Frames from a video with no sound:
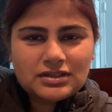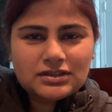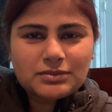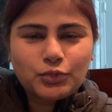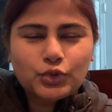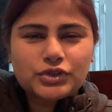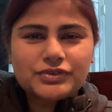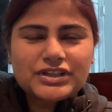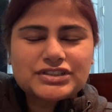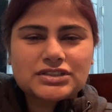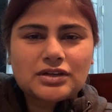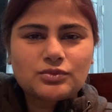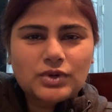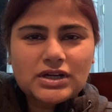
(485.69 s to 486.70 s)
the
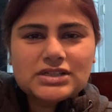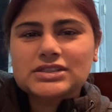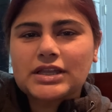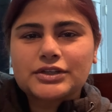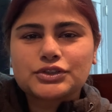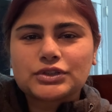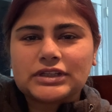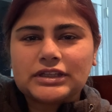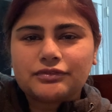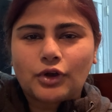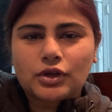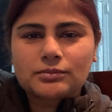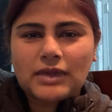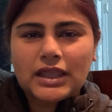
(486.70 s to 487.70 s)
motivational words that you leave
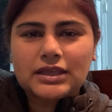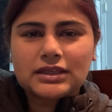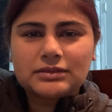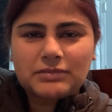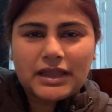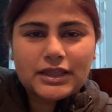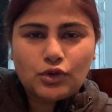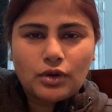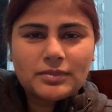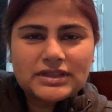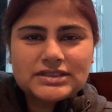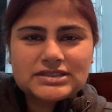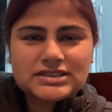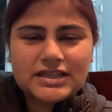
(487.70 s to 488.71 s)
on my in my
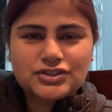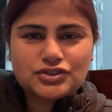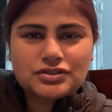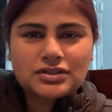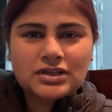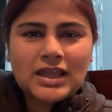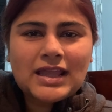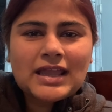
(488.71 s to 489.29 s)
comment section